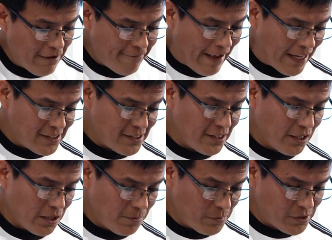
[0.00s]

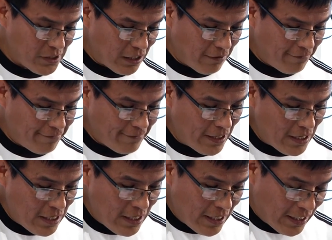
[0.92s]
fancying himself
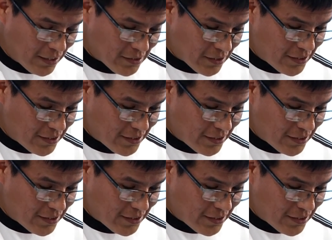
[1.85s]
as a